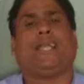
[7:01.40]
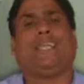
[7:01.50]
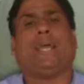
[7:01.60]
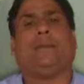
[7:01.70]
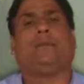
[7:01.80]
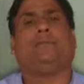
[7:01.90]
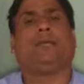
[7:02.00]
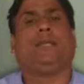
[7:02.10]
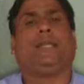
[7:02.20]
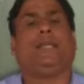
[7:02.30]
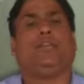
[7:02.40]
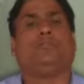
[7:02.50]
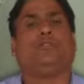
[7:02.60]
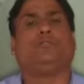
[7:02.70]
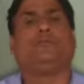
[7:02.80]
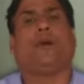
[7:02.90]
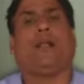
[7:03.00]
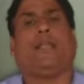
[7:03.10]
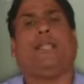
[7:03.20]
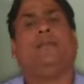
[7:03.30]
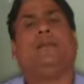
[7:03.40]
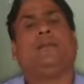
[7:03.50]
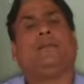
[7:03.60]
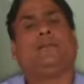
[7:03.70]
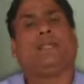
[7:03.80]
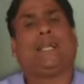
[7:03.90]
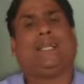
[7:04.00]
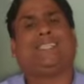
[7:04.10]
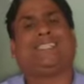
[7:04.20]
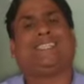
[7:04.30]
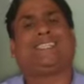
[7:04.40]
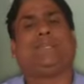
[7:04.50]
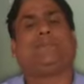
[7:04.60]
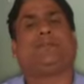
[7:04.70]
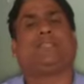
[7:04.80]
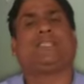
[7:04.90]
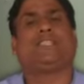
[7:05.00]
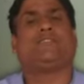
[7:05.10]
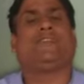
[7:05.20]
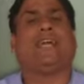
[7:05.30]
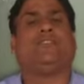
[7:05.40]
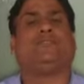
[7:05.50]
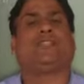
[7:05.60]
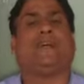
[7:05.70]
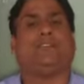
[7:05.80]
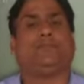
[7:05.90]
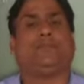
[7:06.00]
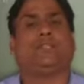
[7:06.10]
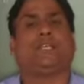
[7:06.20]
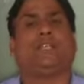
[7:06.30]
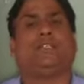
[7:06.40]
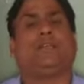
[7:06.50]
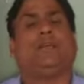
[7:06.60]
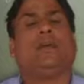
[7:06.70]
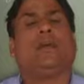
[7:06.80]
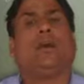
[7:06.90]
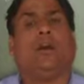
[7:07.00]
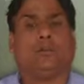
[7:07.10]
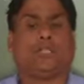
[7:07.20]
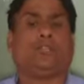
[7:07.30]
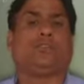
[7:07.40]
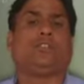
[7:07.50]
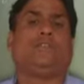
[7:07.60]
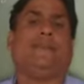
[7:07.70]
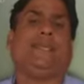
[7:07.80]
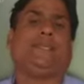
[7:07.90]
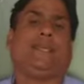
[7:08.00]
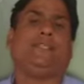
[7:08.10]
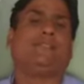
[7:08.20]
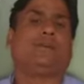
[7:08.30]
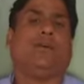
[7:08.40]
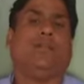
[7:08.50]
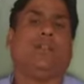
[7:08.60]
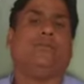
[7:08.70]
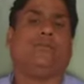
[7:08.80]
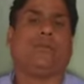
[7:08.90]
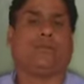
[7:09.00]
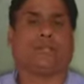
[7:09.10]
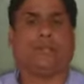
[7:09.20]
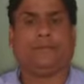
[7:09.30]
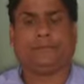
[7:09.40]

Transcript: in everybody, human body, that is 60%, 65 to 70% of the total weight is only water.